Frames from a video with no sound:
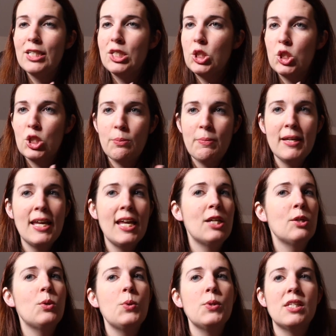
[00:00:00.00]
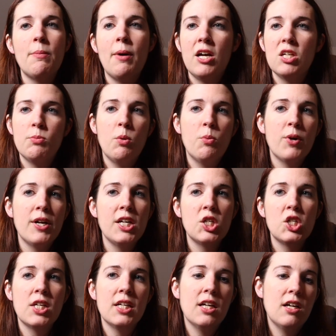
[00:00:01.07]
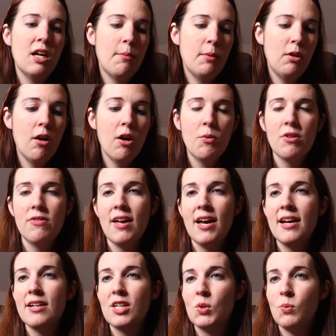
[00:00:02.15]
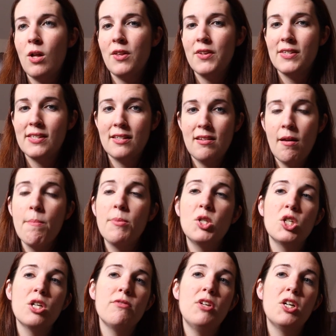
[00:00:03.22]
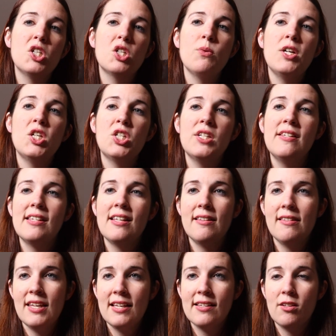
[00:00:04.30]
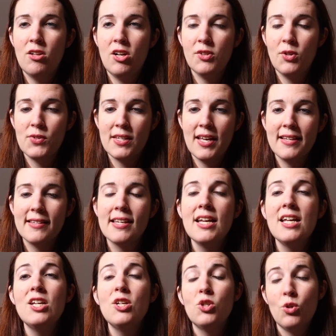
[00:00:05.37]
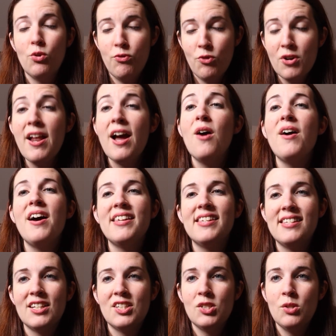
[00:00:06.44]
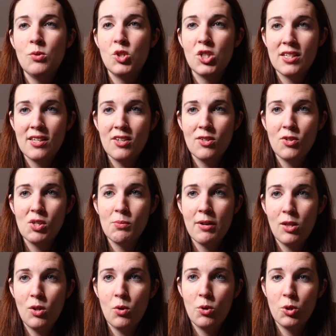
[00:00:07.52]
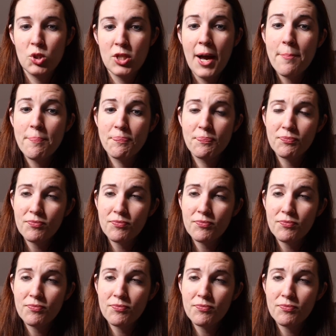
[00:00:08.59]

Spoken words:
shipping candles and the possible breakage that could come along with that, as well as the temperature fluctuations and things along those lines. So for now, I stick to just selling those in my local shop,